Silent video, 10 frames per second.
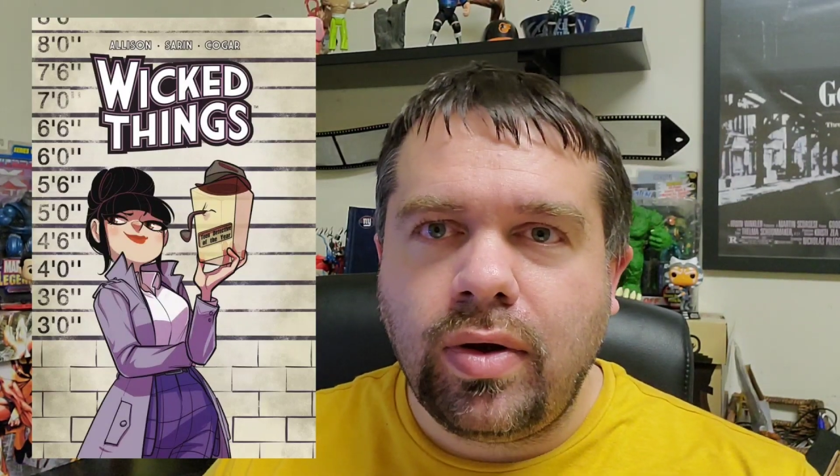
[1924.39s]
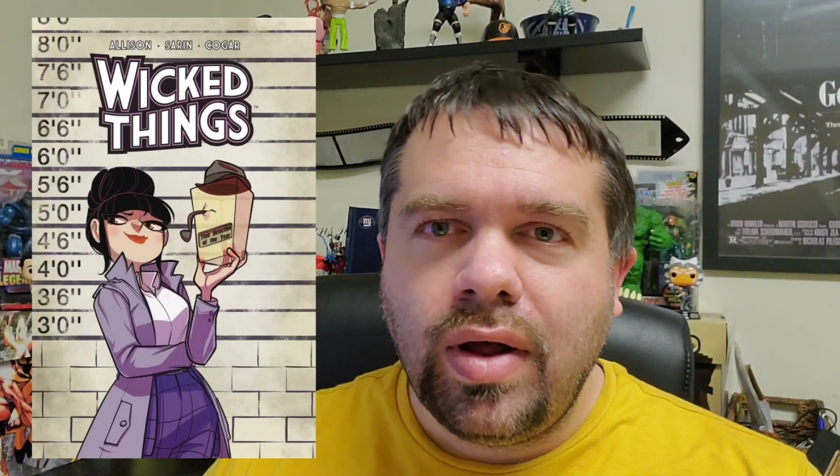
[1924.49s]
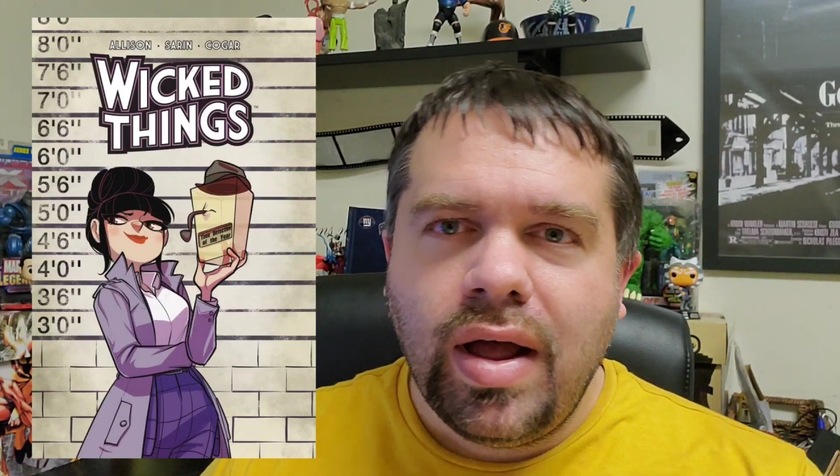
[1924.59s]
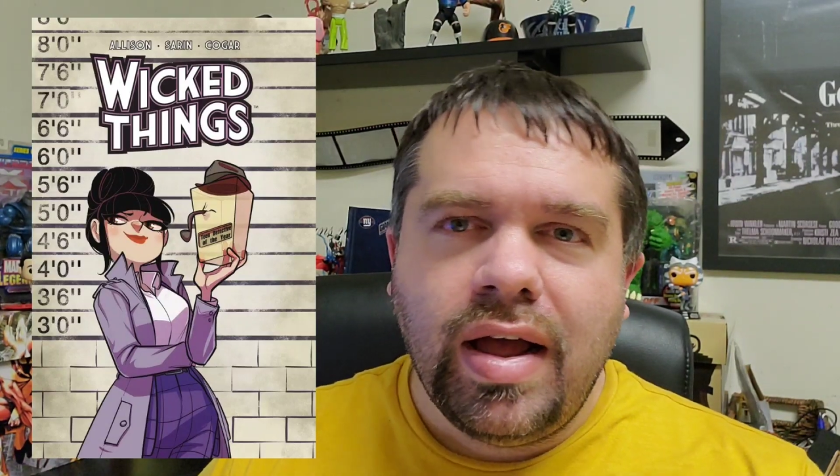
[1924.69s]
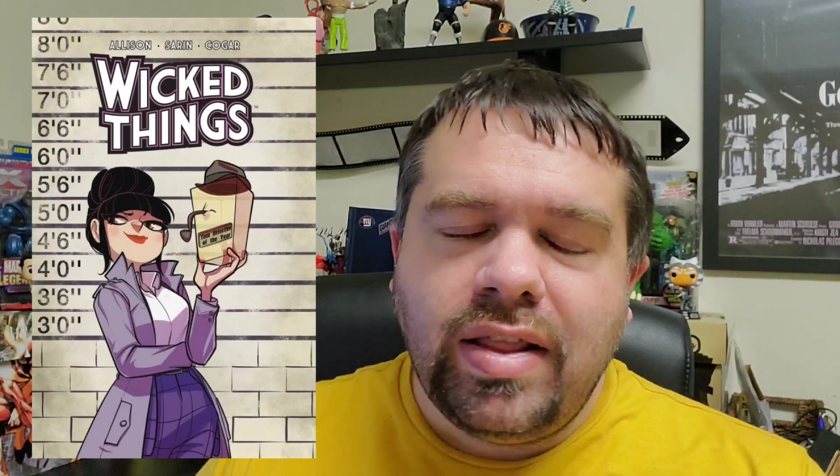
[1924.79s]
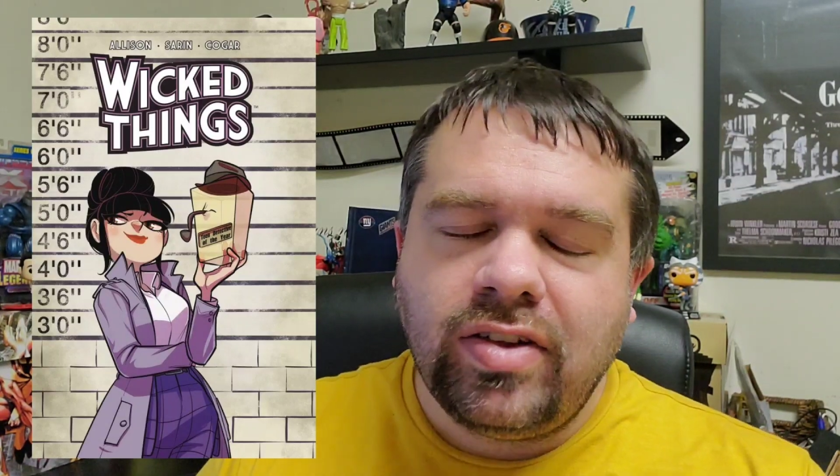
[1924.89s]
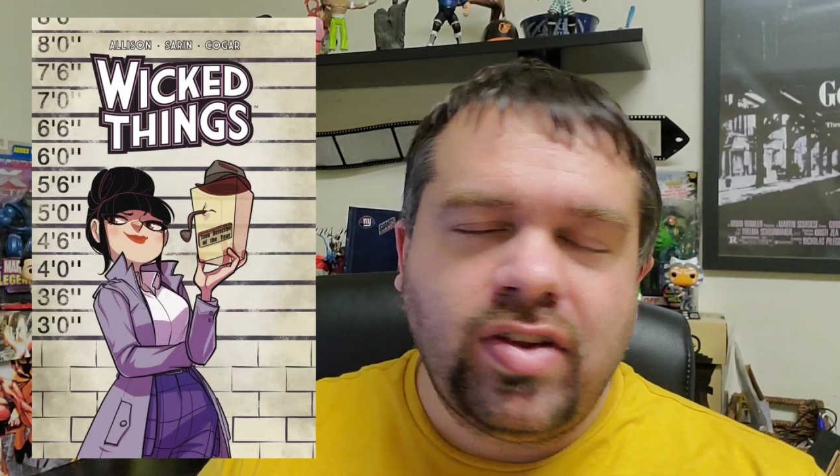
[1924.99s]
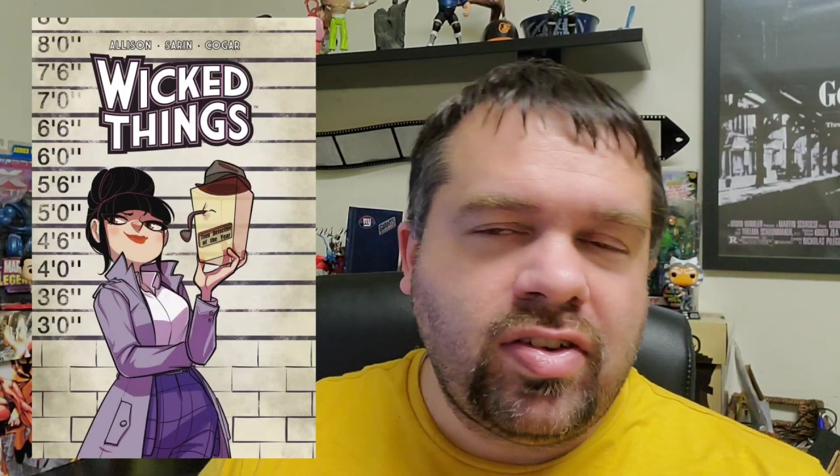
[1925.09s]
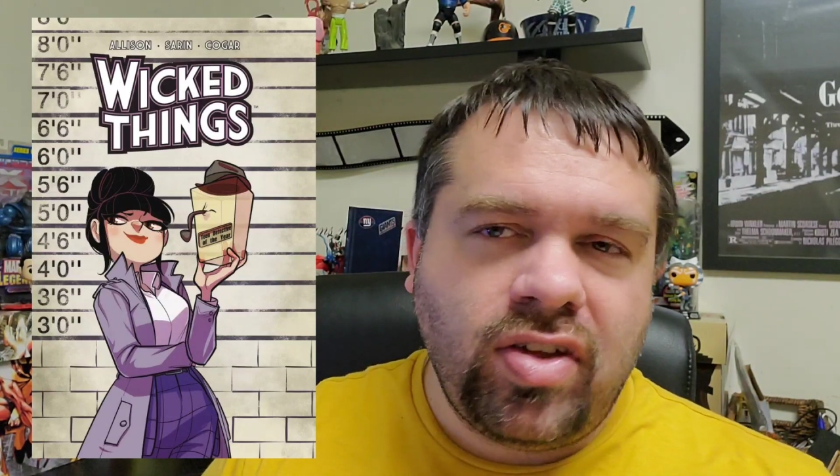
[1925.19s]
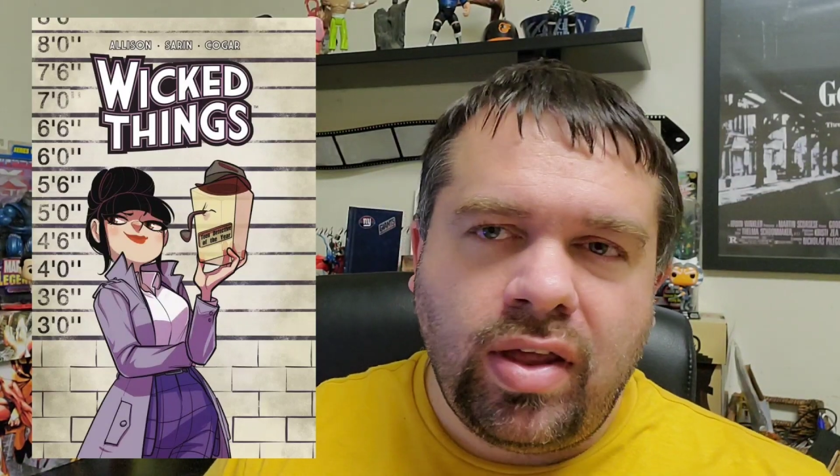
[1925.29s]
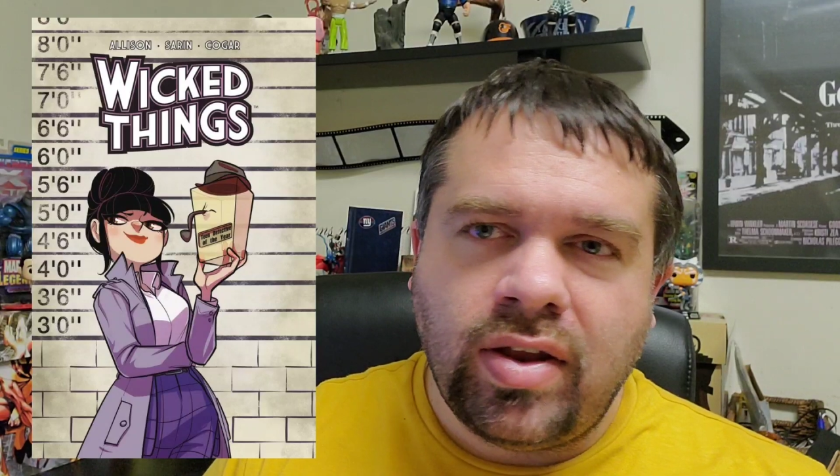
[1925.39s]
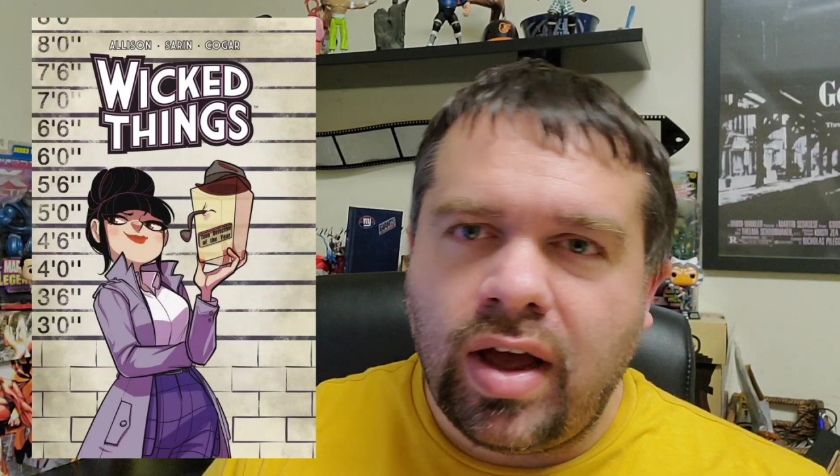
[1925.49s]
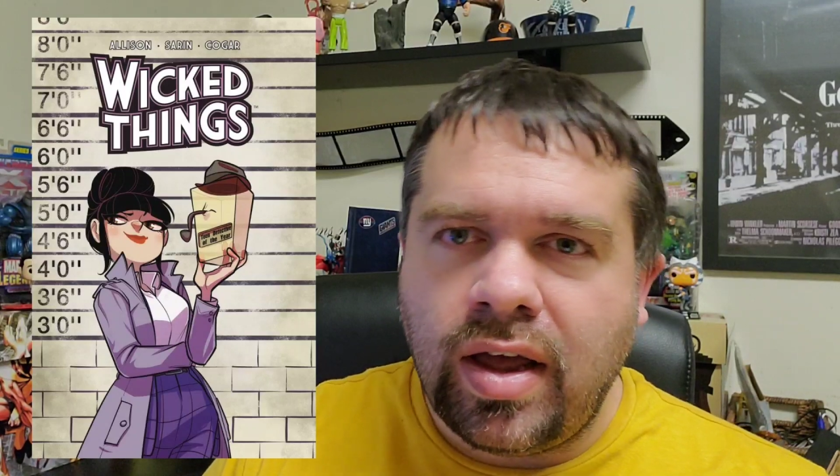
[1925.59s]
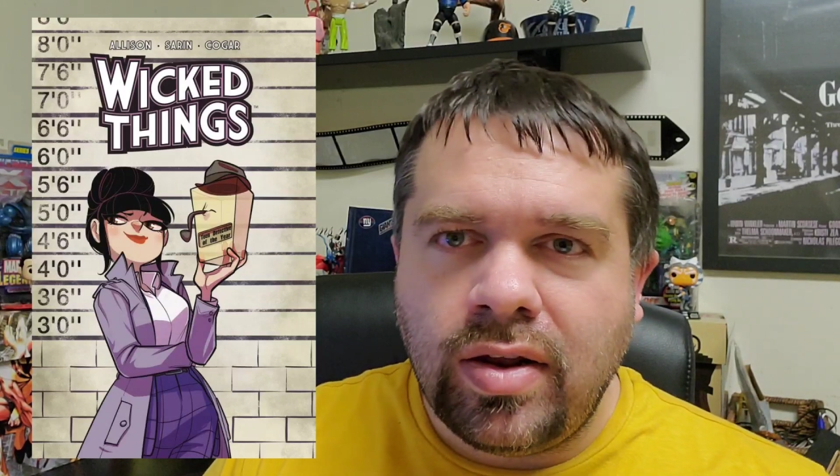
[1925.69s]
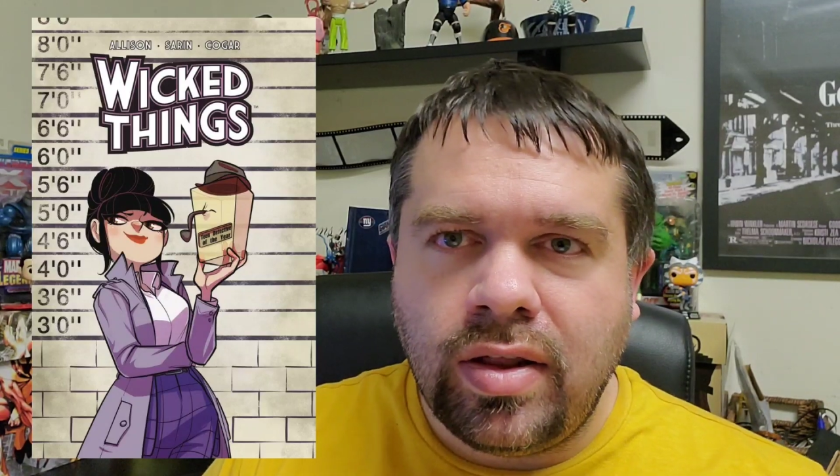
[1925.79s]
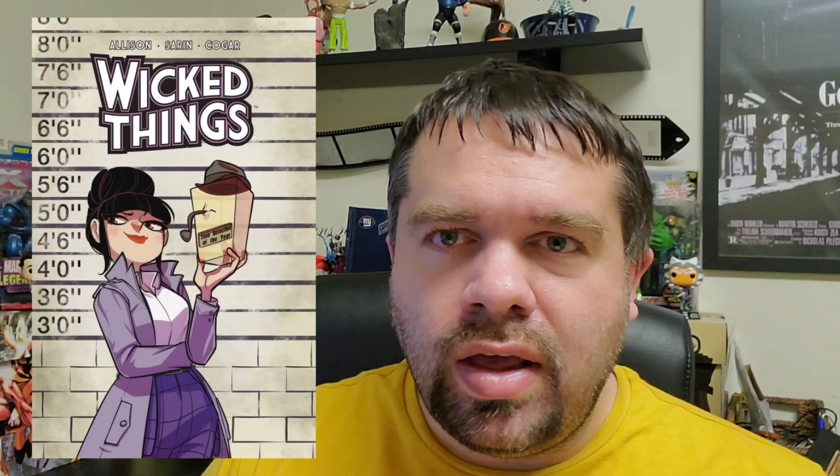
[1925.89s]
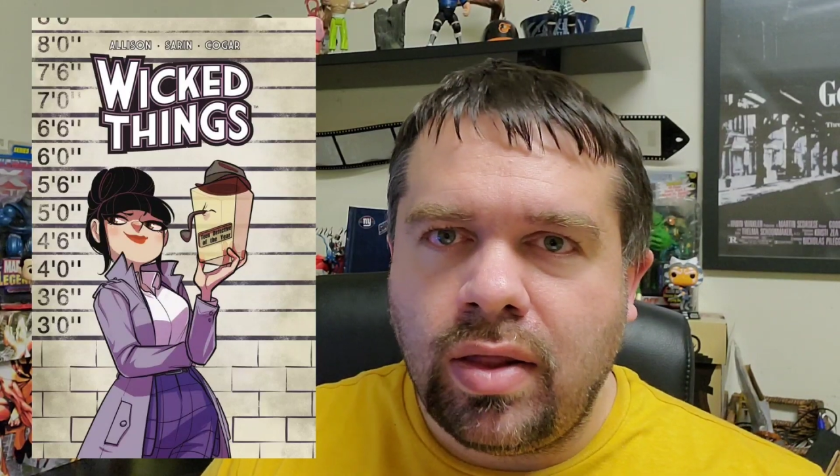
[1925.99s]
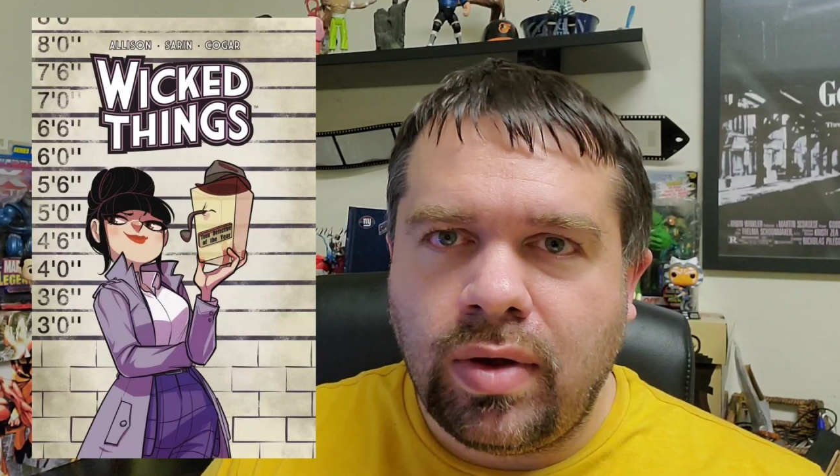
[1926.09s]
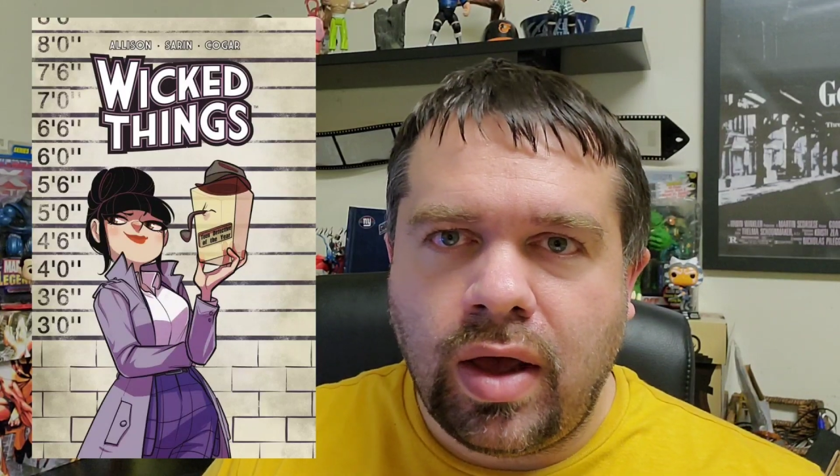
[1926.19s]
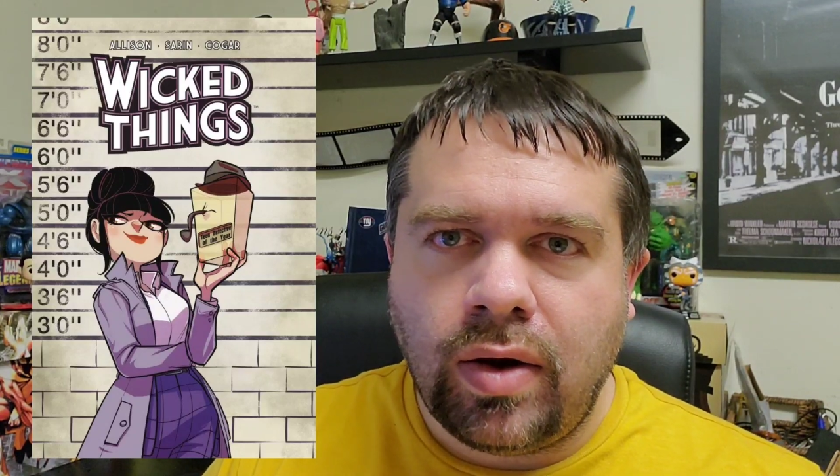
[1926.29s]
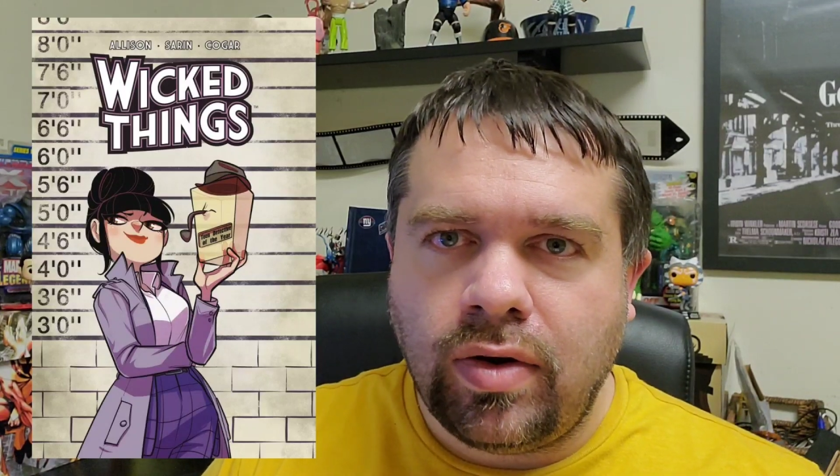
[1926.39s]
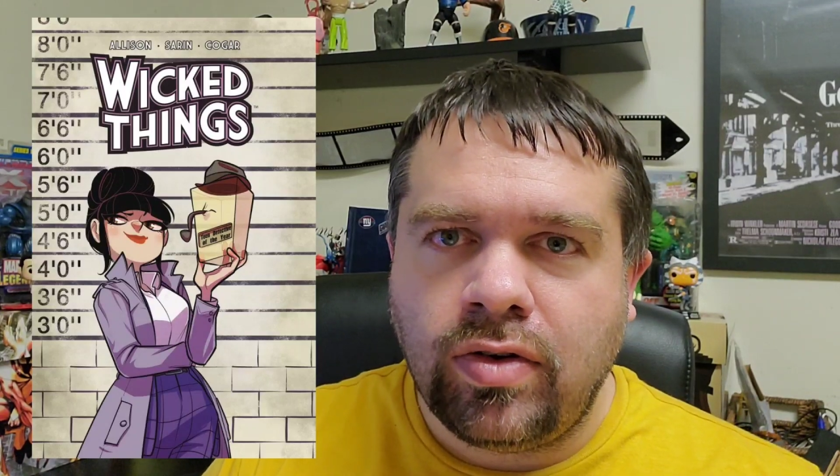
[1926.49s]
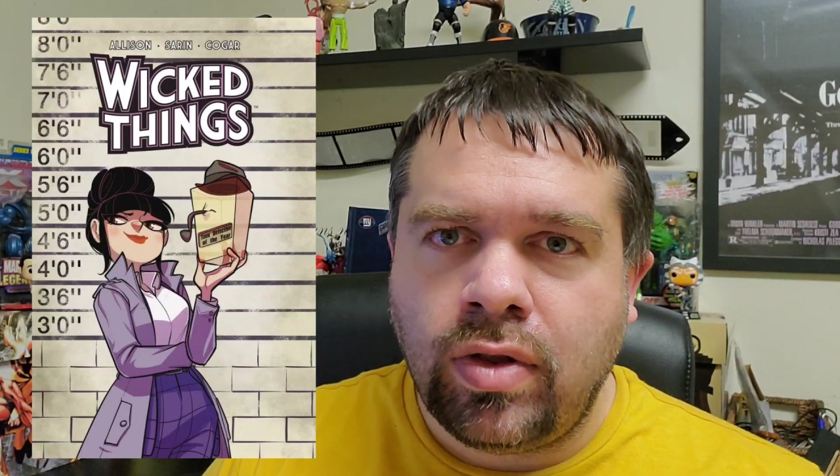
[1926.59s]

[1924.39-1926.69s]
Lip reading: It doesn't necessarily tie into the other characters,